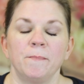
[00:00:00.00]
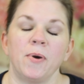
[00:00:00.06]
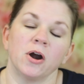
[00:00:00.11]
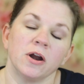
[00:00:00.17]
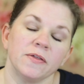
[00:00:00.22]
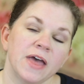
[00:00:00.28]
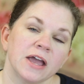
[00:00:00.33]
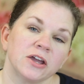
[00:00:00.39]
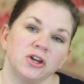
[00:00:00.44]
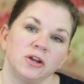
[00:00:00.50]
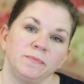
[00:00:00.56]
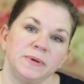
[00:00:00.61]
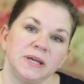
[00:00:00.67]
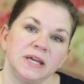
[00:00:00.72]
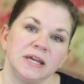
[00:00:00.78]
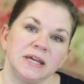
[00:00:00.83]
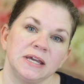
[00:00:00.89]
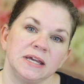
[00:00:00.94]
Part of that could
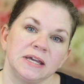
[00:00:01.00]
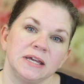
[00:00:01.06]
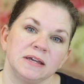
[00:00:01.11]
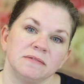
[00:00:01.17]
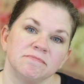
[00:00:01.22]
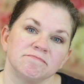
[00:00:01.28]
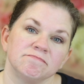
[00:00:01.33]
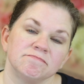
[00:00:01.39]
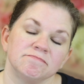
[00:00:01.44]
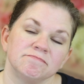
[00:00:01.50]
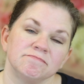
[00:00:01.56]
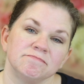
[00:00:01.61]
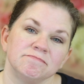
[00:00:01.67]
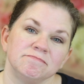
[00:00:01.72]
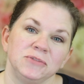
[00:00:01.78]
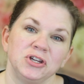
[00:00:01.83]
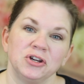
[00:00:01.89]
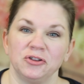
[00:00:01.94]
be
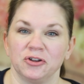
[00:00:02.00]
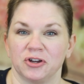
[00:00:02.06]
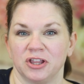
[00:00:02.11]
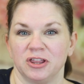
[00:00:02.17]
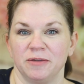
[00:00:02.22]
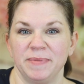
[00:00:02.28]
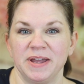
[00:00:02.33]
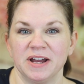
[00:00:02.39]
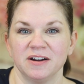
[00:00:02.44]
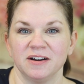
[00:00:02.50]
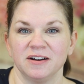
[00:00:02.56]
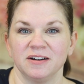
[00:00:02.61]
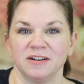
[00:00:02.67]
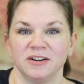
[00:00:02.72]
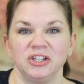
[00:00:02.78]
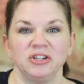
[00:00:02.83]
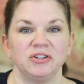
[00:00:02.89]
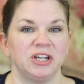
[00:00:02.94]
you look in the
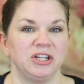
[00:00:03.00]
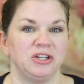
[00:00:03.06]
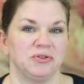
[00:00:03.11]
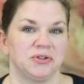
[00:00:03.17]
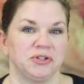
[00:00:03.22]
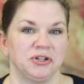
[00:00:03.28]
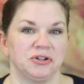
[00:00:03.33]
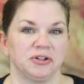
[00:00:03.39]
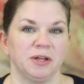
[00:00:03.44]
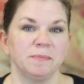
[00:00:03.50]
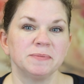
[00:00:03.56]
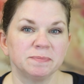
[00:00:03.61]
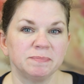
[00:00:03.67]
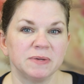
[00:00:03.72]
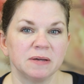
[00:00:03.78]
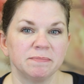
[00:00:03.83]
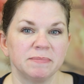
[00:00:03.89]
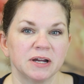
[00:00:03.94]
mirror, you get used to your
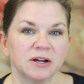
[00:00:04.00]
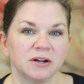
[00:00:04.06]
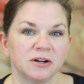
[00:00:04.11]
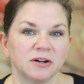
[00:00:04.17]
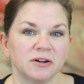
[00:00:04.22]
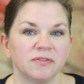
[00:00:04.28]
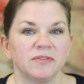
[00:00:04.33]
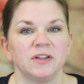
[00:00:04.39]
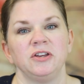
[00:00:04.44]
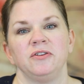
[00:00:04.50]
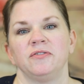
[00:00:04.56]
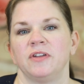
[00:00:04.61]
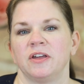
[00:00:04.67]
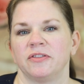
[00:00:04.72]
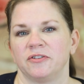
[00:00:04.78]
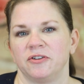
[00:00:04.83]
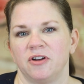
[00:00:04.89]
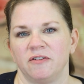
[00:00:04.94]
lips being bigger, then you
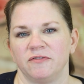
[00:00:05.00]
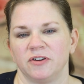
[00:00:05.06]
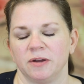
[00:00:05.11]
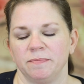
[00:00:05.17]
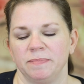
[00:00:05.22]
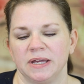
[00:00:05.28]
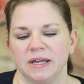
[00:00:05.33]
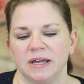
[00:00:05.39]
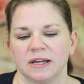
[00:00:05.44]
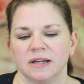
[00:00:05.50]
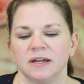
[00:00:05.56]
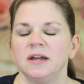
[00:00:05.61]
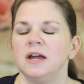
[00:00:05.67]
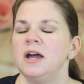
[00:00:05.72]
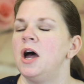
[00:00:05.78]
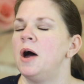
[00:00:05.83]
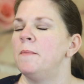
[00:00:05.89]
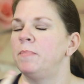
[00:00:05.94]
think they're not very big.
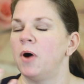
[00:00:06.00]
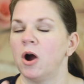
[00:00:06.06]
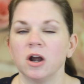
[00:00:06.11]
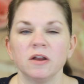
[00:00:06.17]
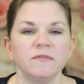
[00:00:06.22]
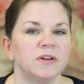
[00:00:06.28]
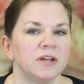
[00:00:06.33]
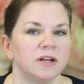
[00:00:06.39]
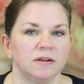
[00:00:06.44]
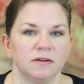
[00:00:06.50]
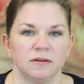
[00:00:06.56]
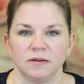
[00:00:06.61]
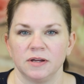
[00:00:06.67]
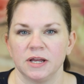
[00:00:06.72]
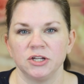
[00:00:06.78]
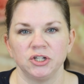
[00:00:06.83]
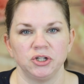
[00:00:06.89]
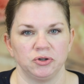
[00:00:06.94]
Part of it
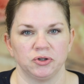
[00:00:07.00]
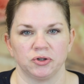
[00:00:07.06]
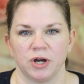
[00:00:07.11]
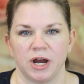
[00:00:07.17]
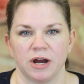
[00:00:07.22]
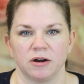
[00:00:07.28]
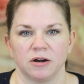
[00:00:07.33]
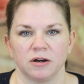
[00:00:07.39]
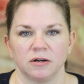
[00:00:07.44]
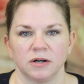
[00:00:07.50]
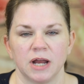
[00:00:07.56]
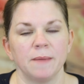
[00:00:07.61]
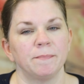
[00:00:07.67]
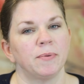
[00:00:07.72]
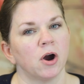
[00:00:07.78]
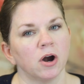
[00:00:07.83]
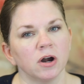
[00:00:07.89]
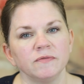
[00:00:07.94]
is user error,
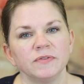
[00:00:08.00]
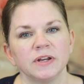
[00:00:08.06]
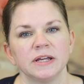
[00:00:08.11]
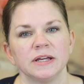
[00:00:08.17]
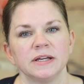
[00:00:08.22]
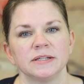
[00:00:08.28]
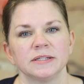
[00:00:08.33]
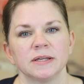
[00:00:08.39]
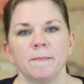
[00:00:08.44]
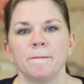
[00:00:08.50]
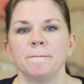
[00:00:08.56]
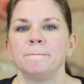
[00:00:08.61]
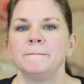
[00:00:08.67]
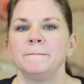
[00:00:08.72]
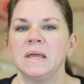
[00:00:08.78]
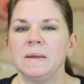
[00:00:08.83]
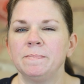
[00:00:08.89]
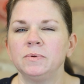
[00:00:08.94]
and part of it is
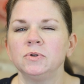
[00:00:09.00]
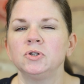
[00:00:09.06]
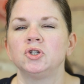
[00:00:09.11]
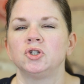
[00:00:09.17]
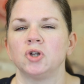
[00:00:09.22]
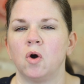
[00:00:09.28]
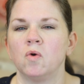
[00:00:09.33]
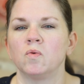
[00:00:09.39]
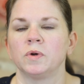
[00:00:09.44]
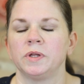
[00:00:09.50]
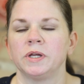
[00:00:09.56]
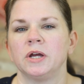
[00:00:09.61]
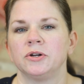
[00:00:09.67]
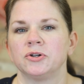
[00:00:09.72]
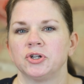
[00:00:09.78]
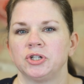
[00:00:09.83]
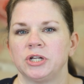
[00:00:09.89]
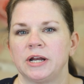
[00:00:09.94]
people don't really
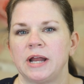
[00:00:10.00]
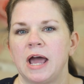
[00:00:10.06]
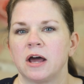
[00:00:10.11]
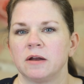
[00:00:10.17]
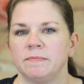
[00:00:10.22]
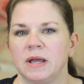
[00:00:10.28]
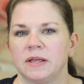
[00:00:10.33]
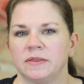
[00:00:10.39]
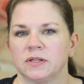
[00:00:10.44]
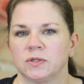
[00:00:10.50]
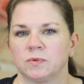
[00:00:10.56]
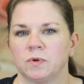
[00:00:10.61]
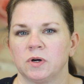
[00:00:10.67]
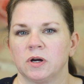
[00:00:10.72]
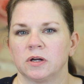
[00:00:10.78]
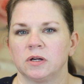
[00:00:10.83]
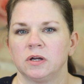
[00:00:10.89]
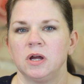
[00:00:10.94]
understand how to make this
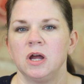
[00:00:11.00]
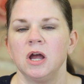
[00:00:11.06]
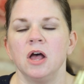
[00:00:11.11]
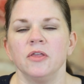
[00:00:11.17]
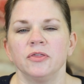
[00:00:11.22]
work.